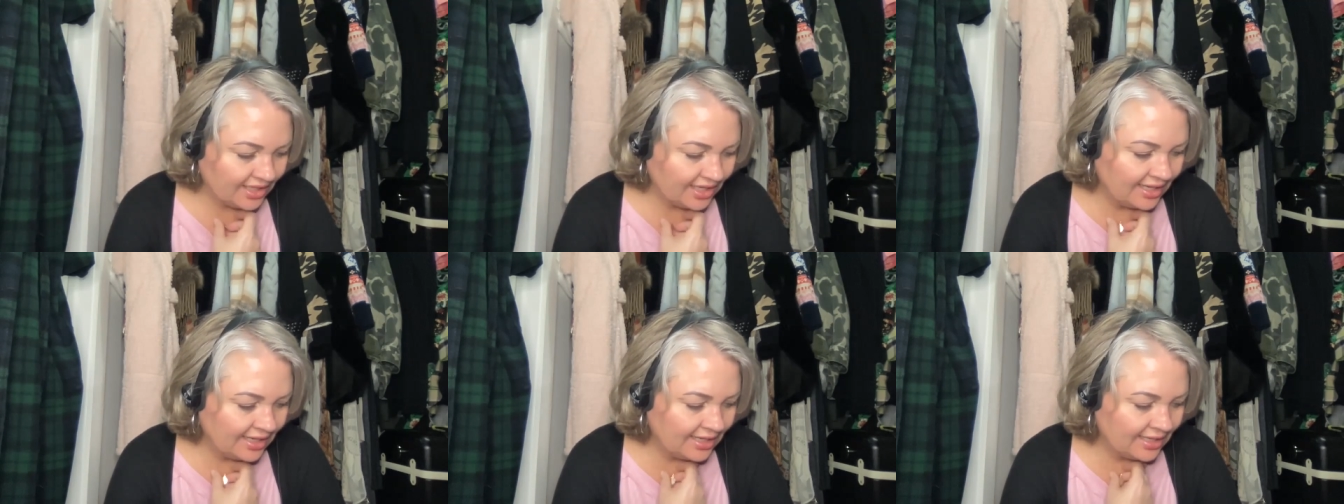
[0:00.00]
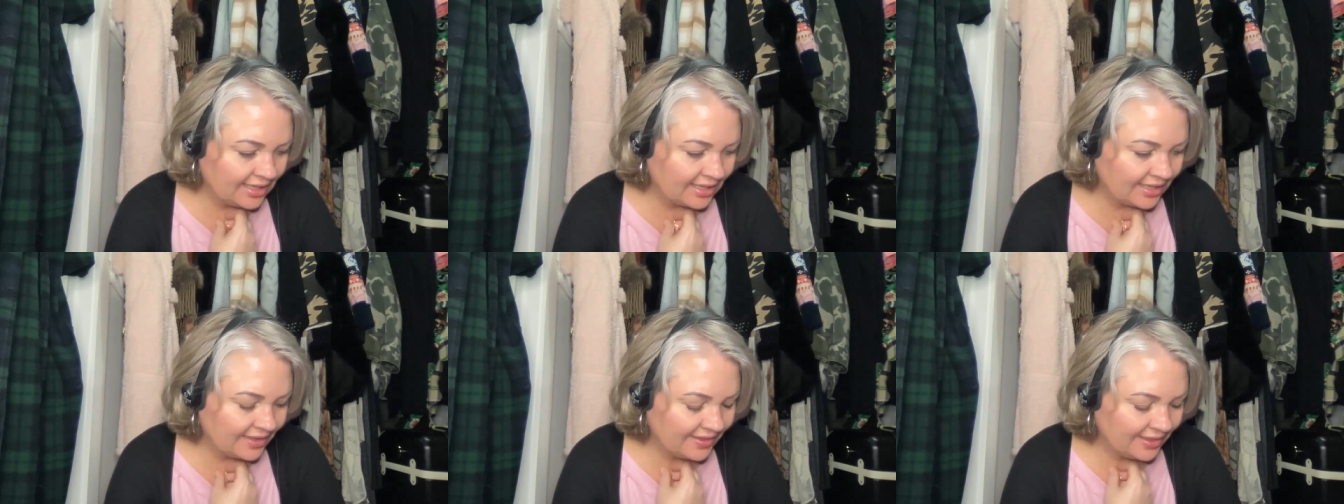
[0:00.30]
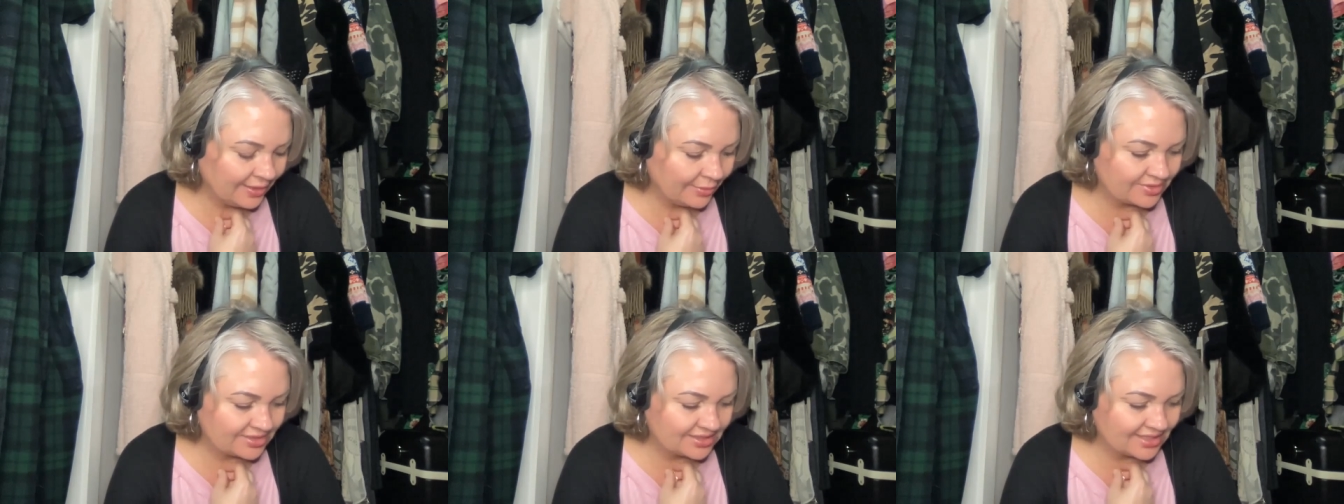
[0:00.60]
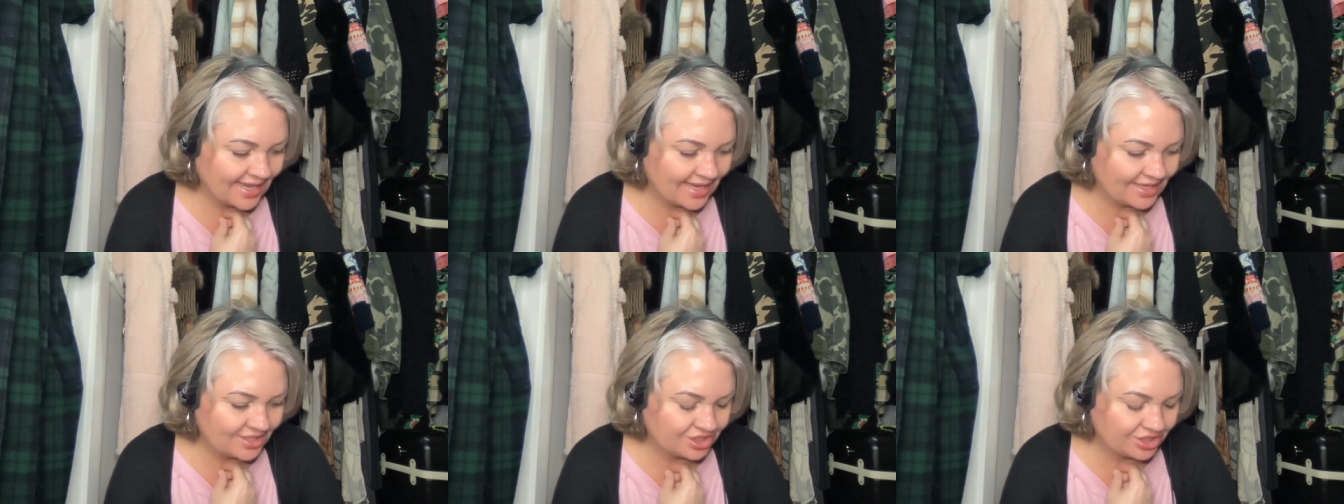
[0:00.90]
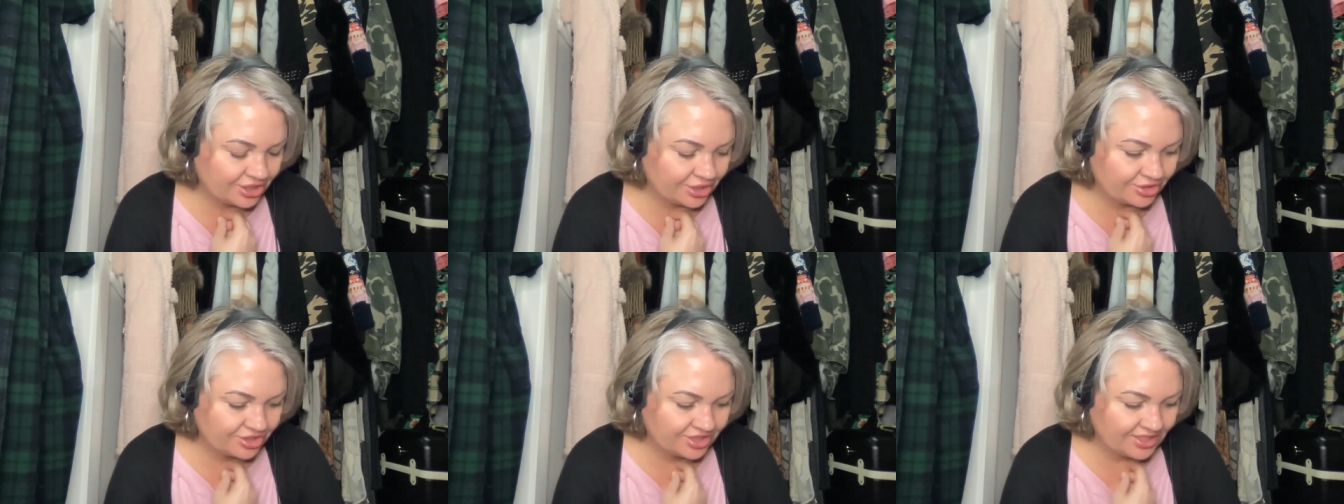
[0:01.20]
And I think it was last
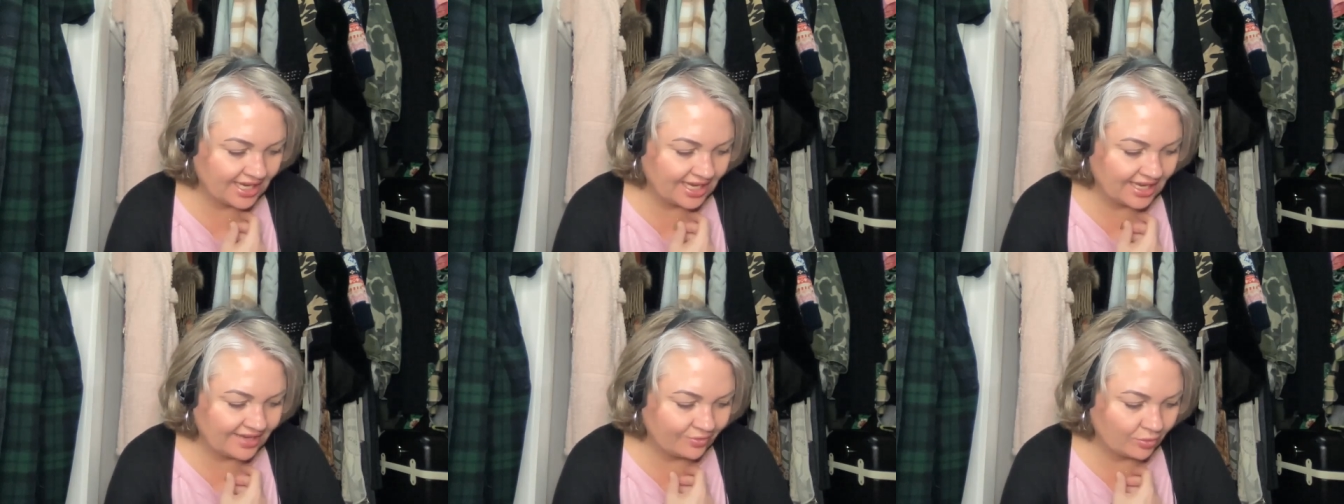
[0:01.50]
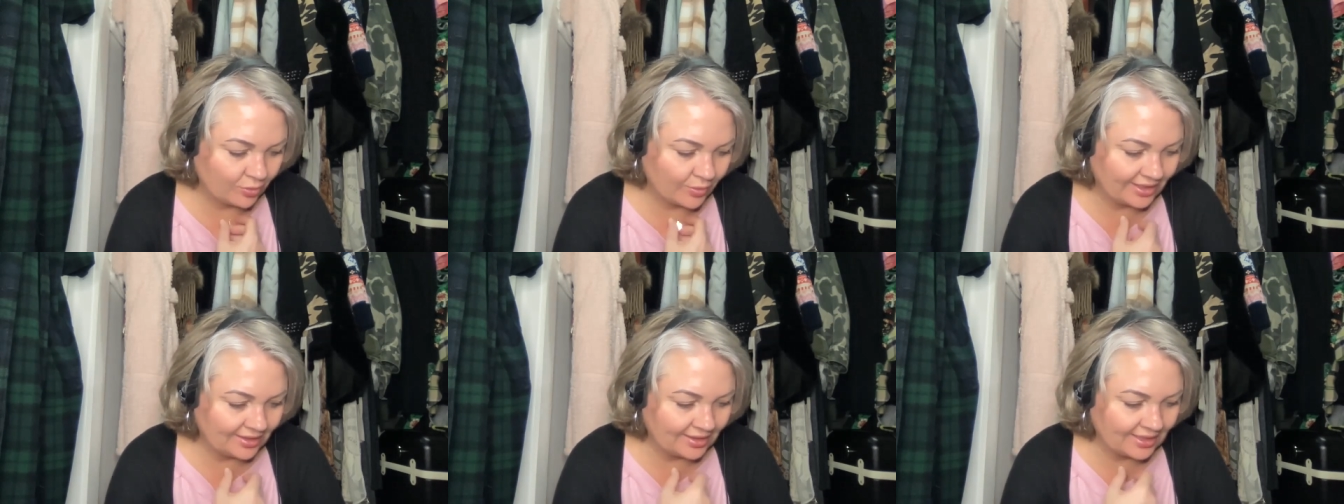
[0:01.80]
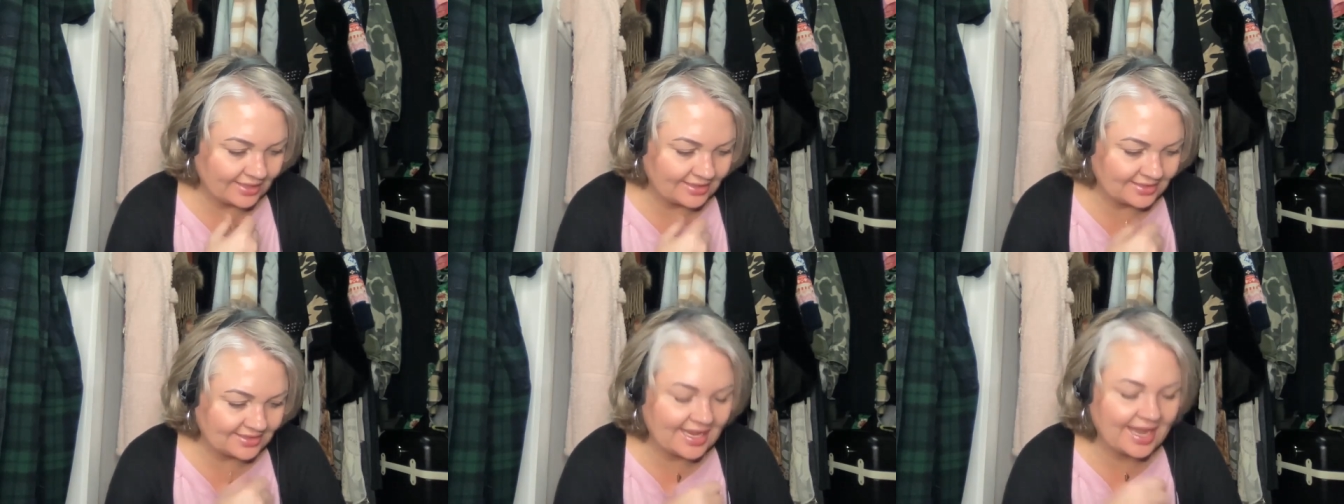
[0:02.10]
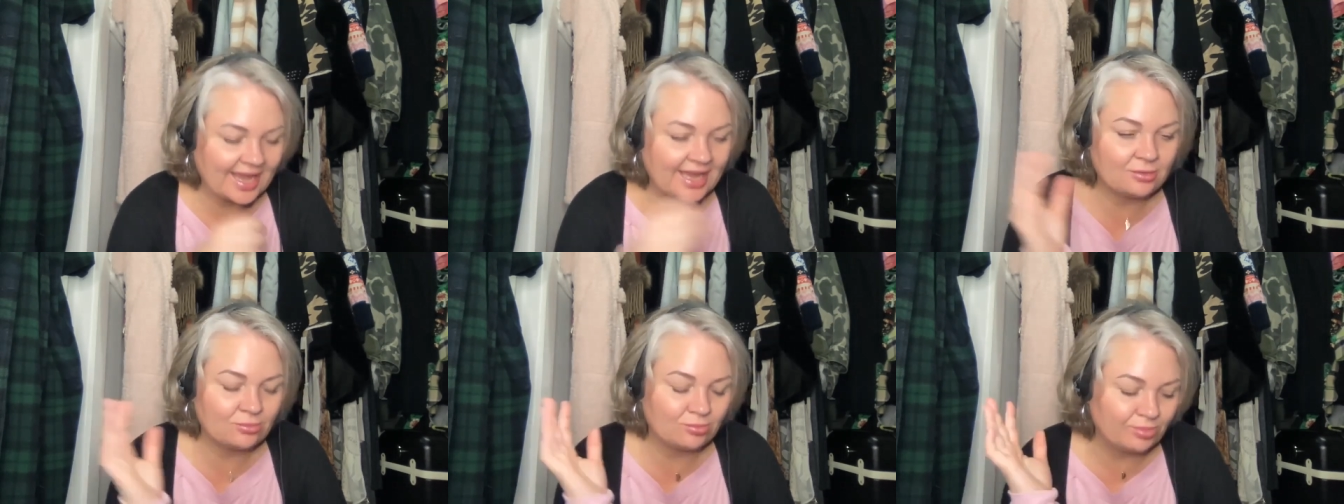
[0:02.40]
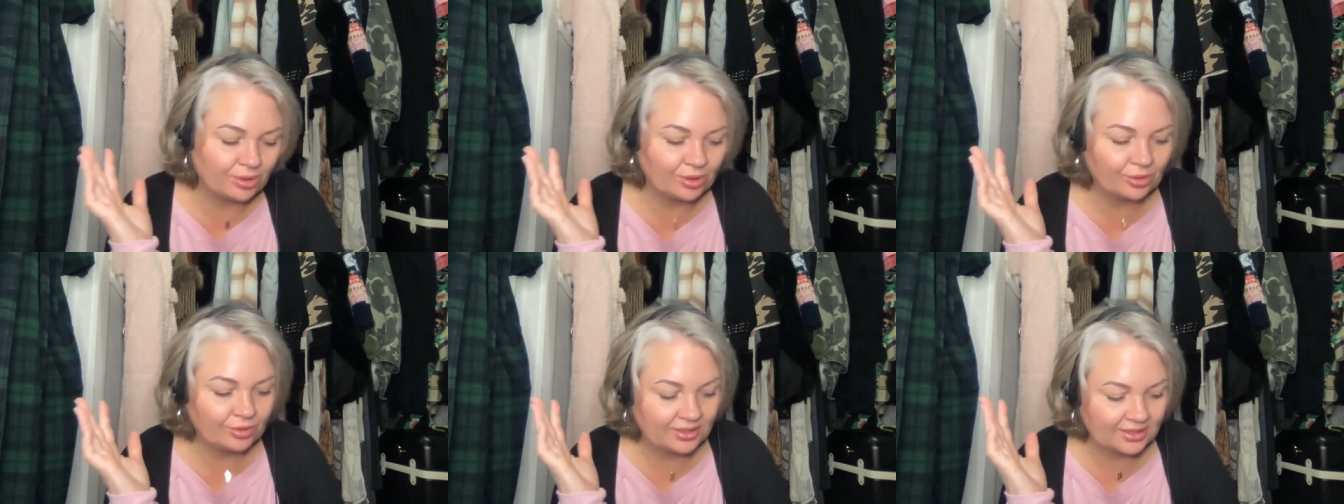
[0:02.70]
year she gave away like $10
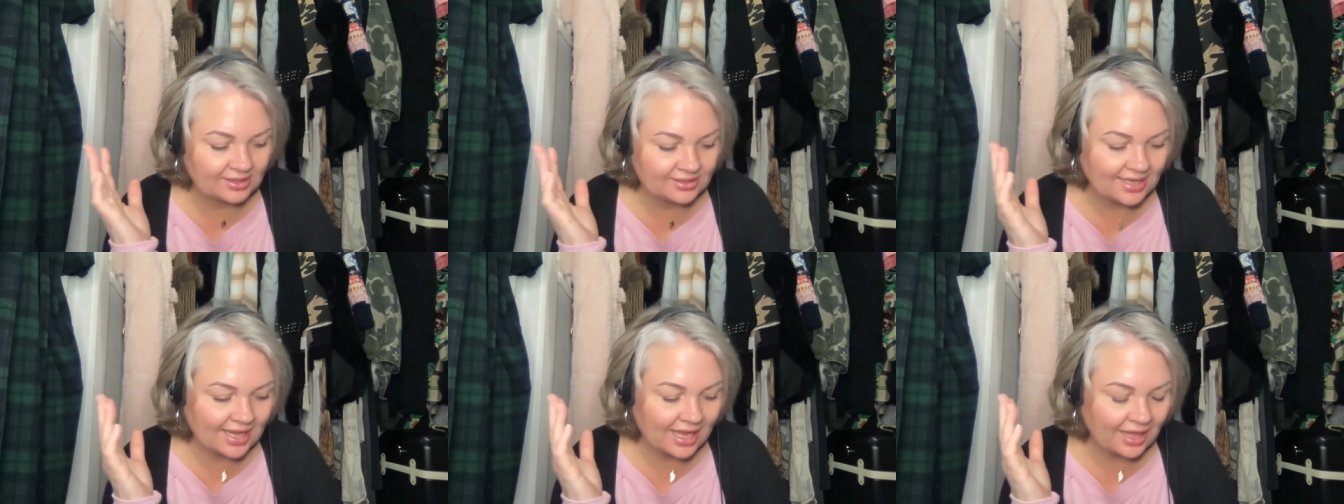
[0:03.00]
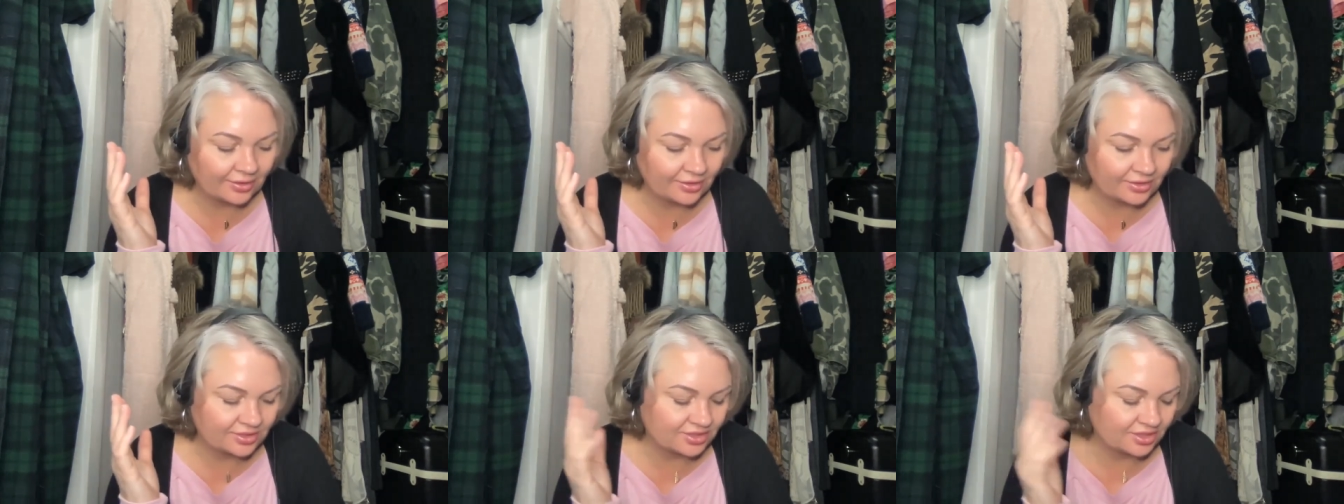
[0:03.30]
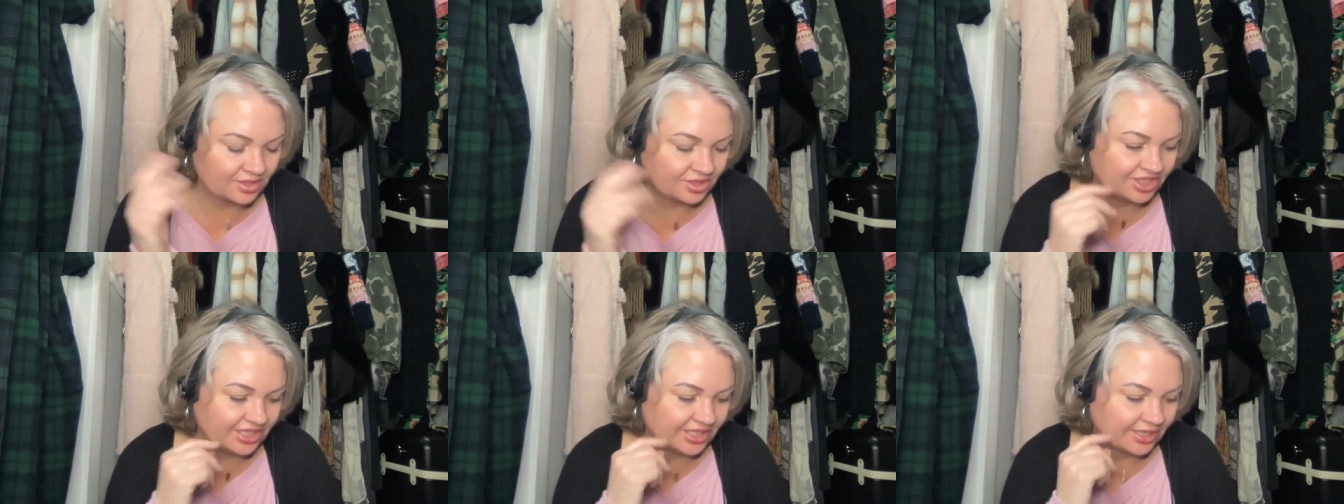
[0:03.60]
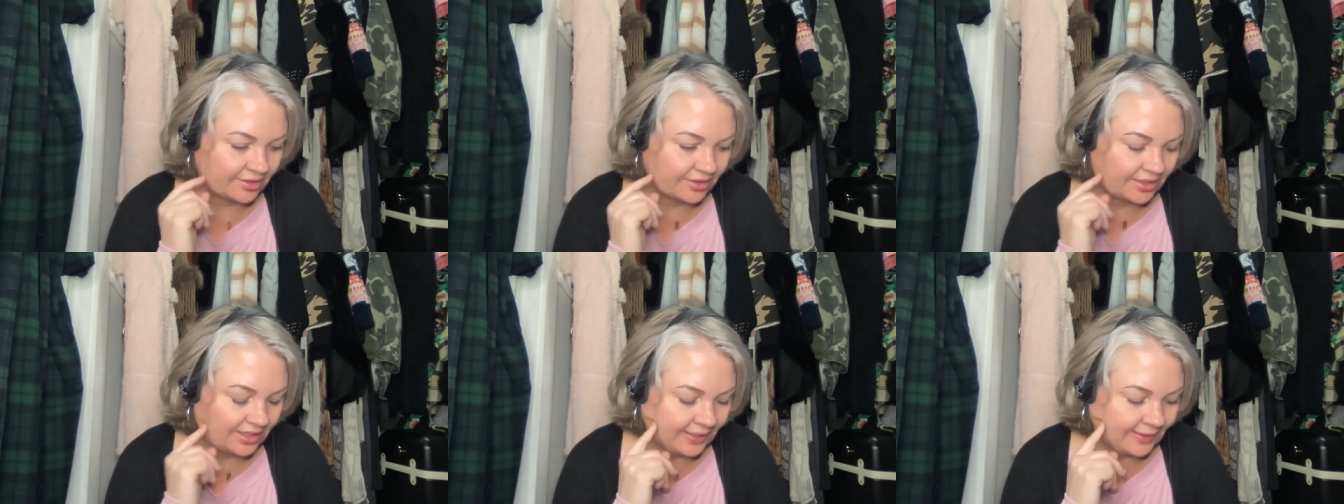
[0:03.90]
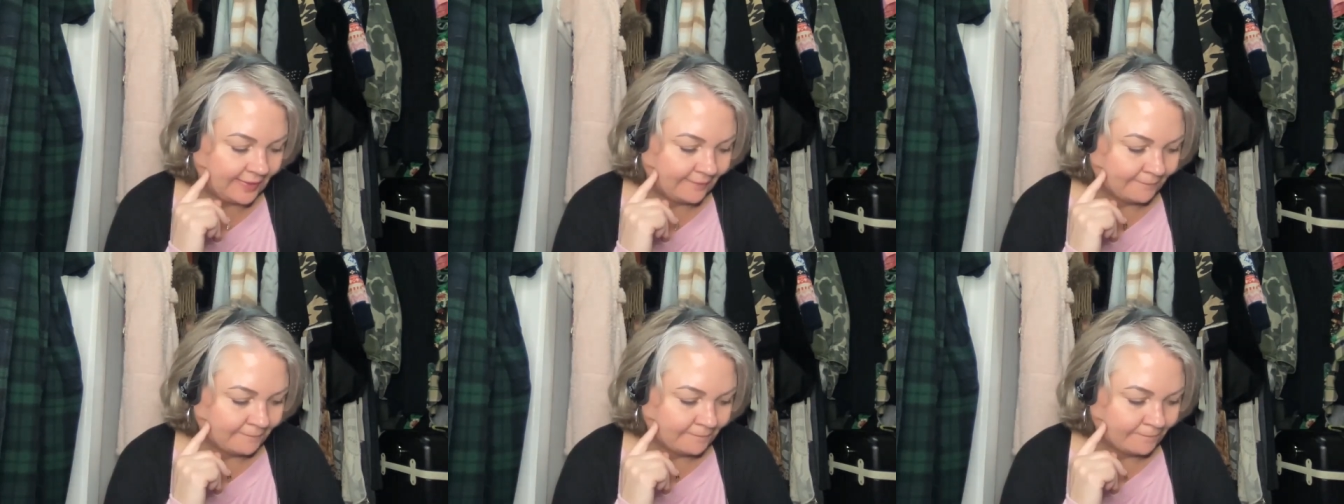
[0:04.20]
billion to
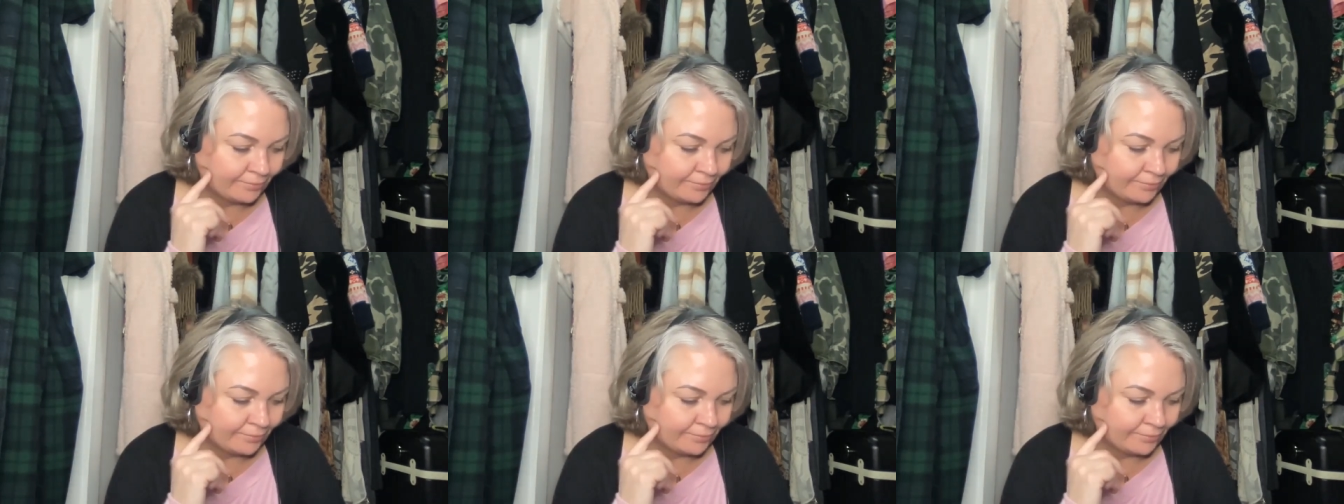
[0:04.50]
charity.